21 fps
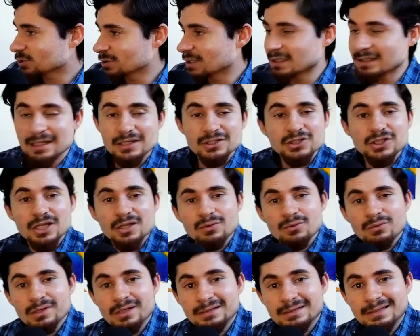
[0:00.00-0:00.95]
I genuinely
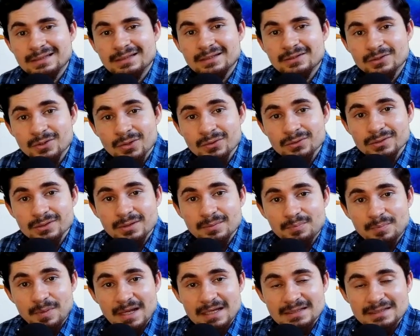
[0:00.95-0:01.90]
didn't know that the
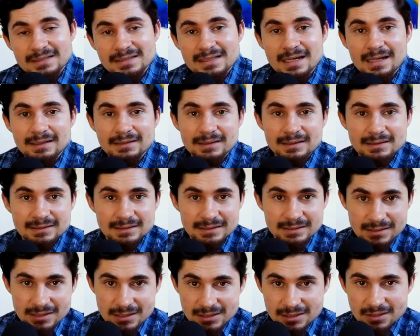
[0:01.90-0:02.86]
places like this
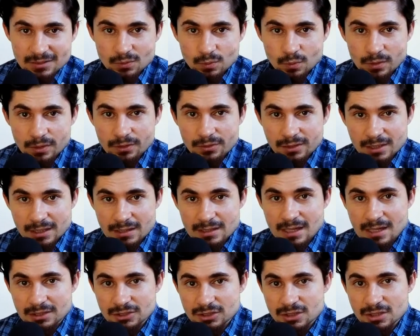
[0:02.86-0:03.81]
existed where you can
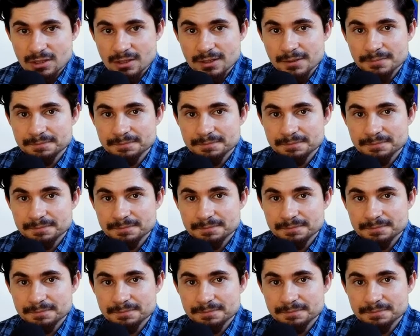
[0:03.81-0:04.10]
actually